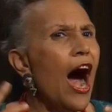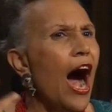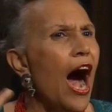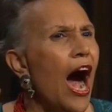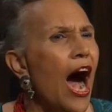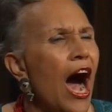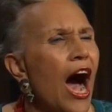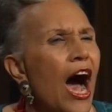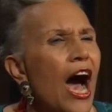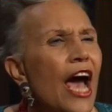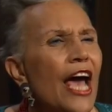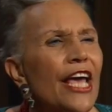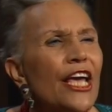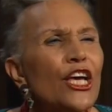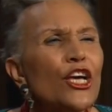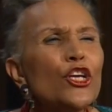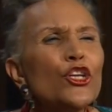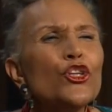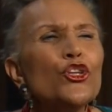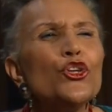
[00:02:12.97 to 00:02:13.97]
I
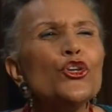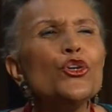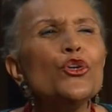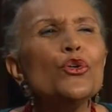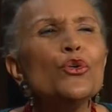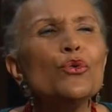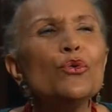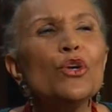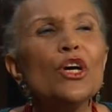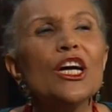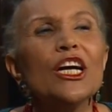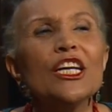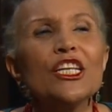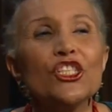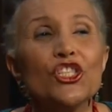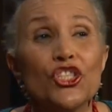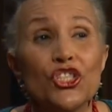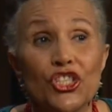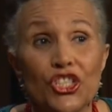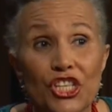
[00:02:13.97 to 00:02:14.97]
knew
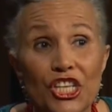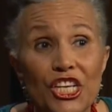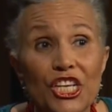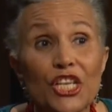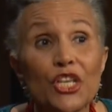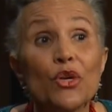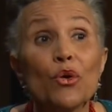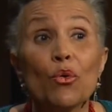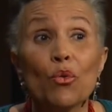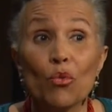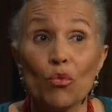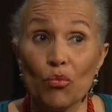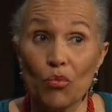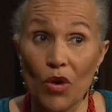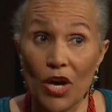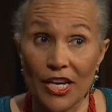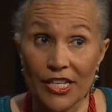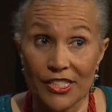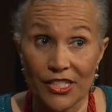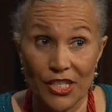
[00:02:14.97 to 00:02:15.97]
she
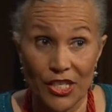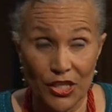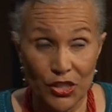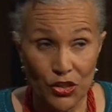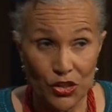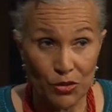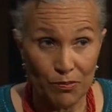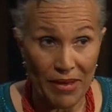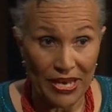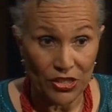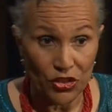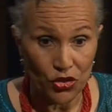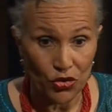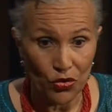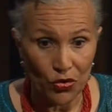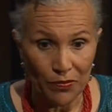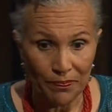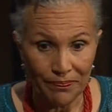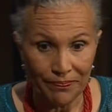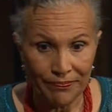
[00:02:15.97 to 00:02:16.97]
was special.